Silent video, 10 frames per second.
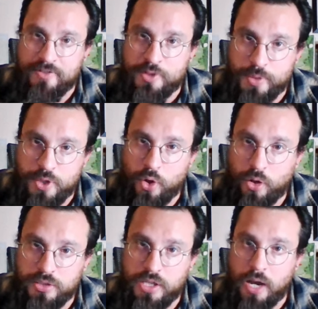to be
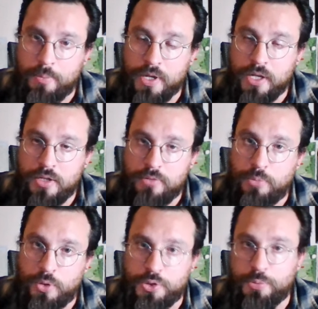called up
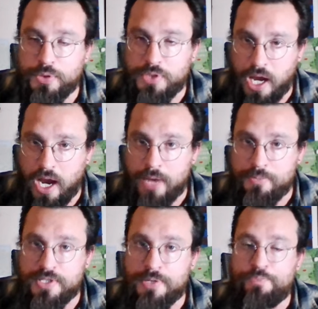multiple times.